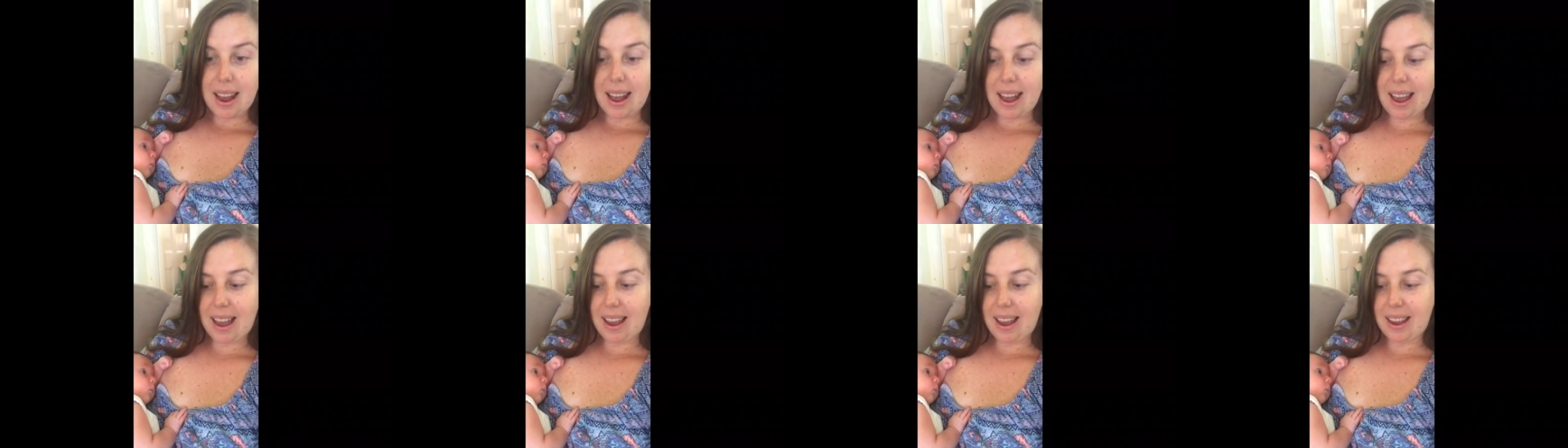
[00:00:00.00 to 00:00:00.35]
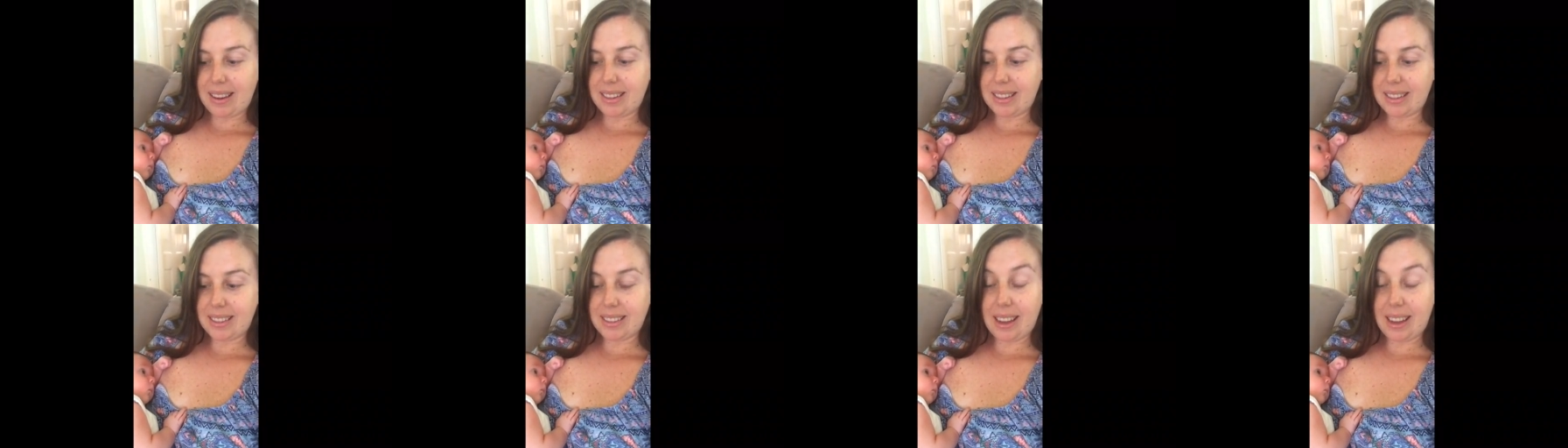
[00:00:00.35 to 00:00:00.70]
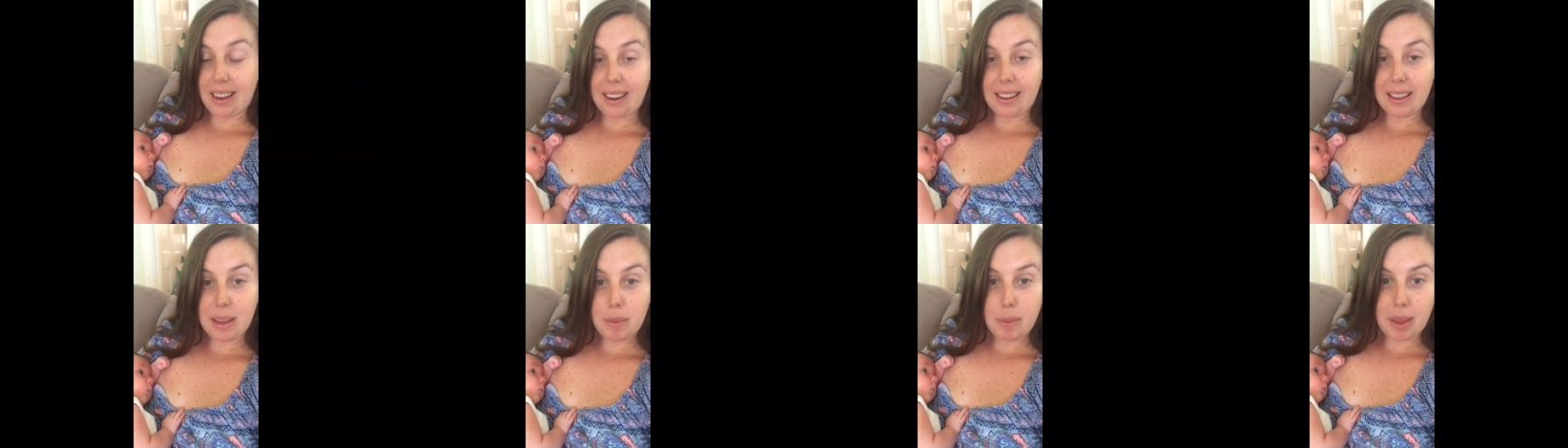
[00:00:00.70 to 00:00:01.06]
and
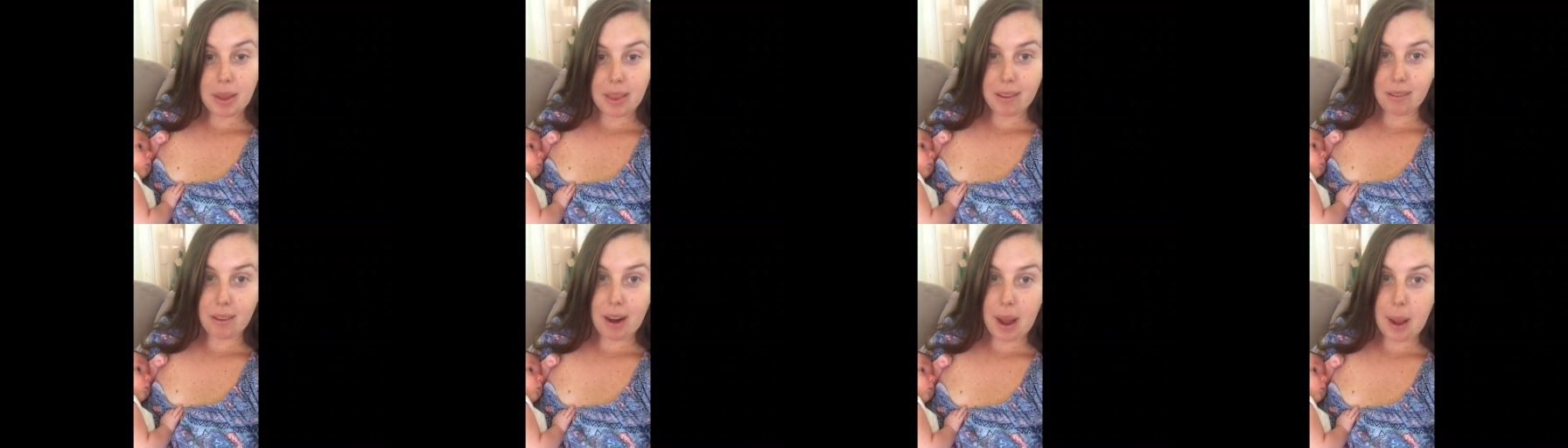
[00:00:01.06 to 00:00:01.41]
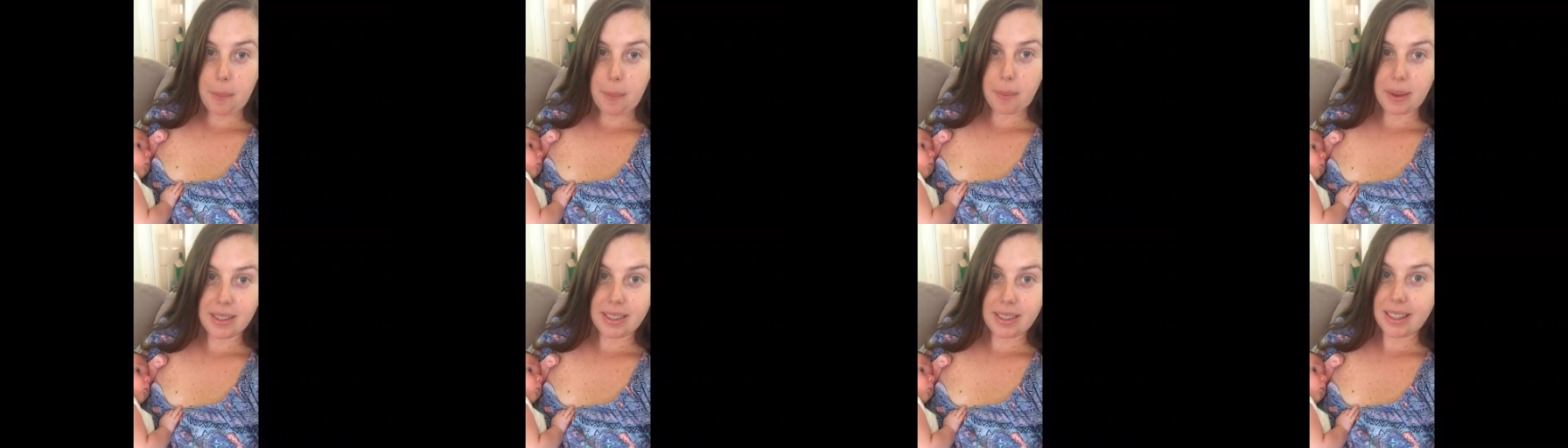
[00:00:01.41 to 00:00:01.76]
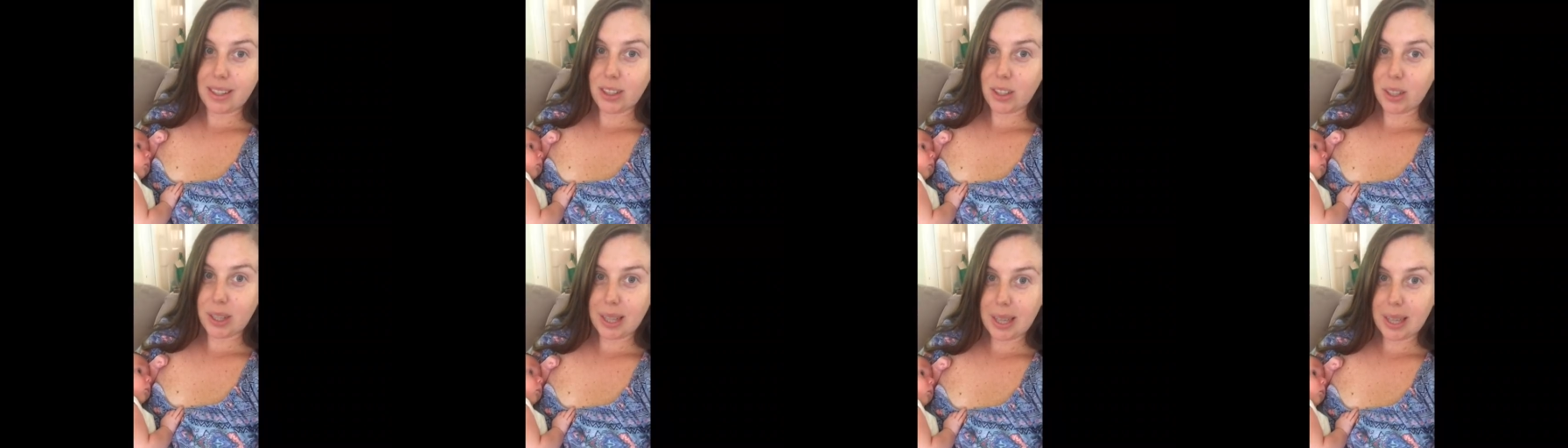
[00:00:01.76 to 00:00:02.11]
getting them in the right
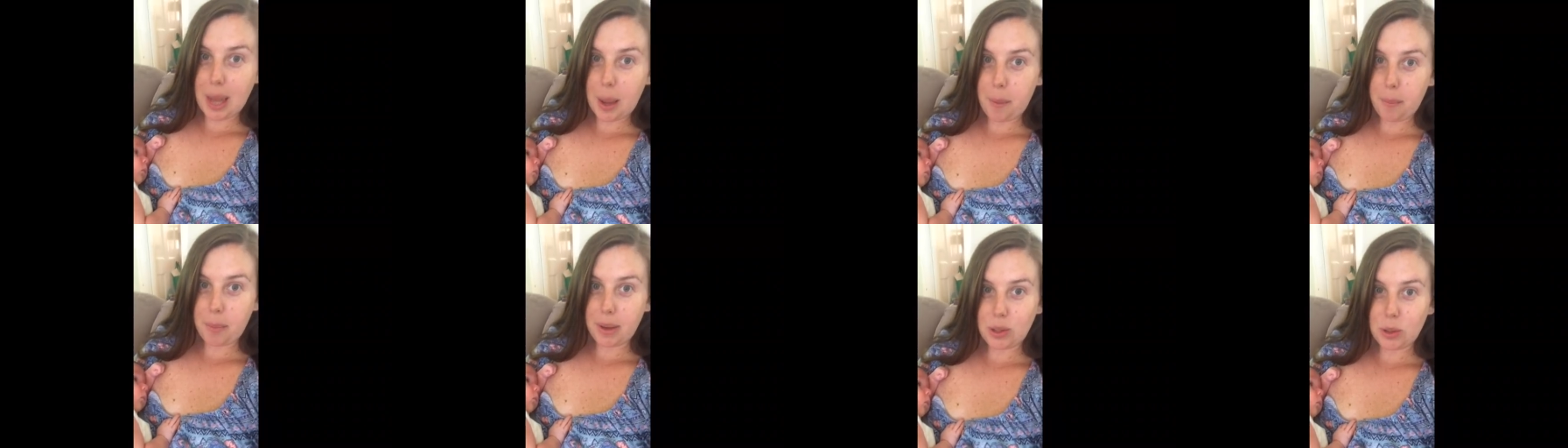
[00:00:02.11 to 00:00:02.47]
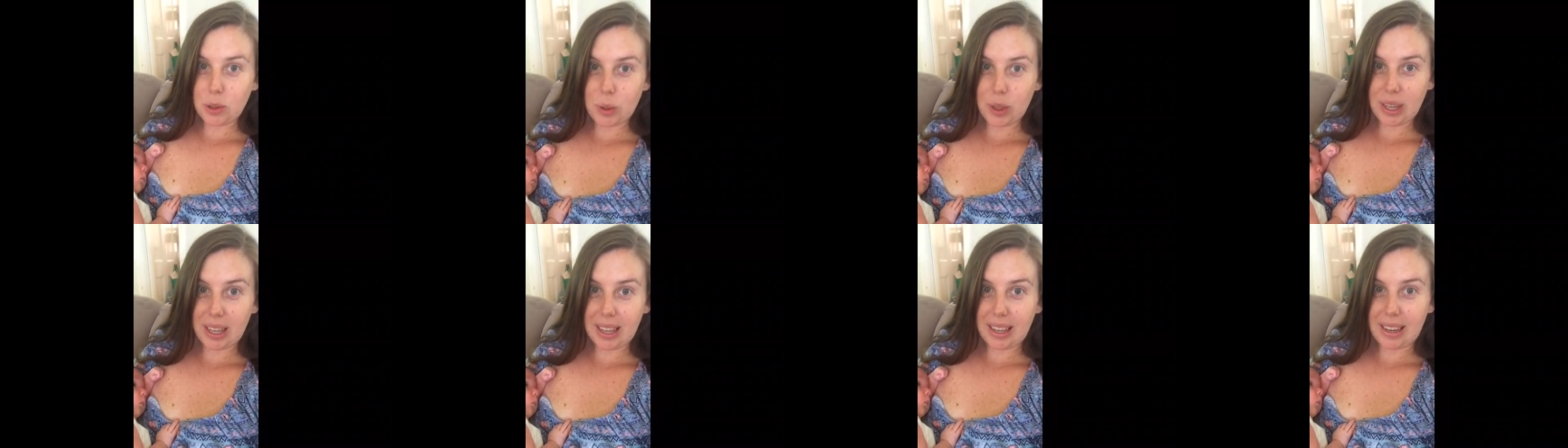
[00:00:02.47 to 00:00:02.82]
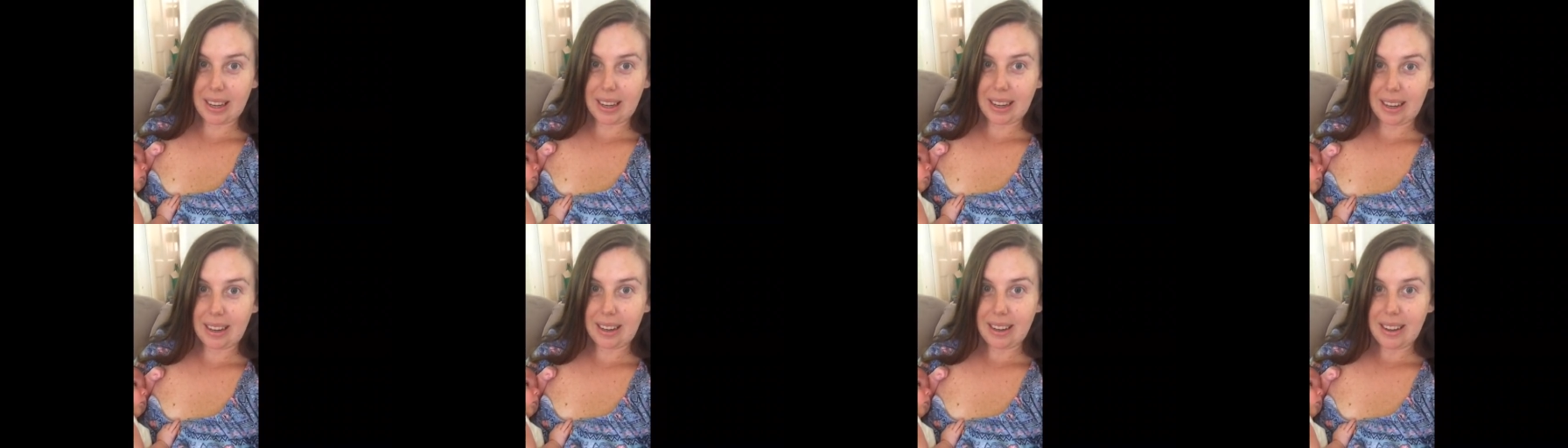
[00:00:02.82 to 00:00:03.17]
position can be
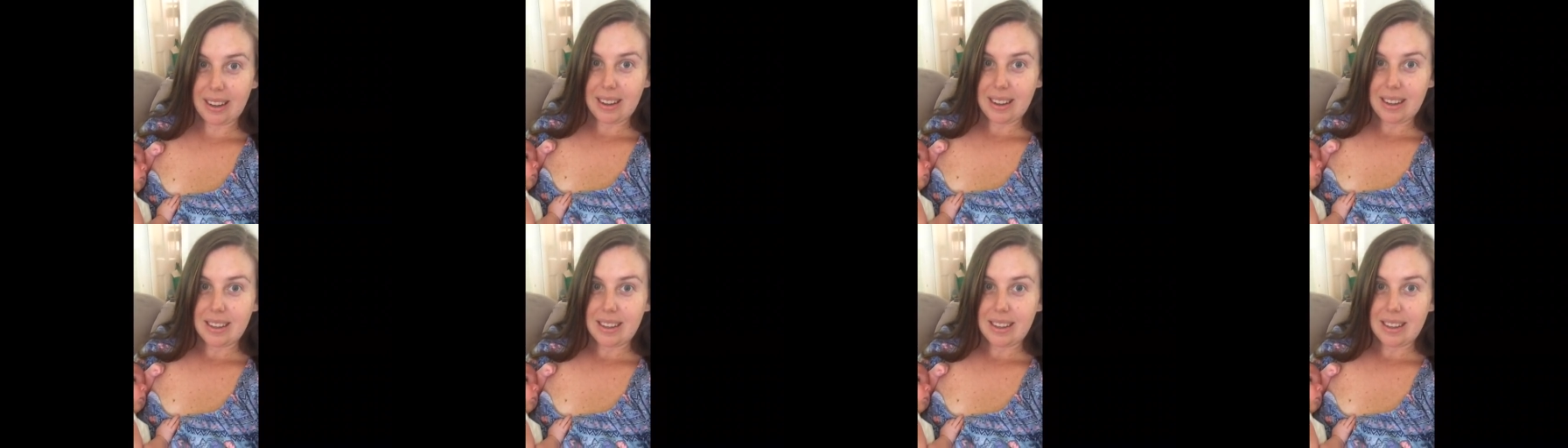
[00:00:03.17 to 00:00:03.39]
tricky.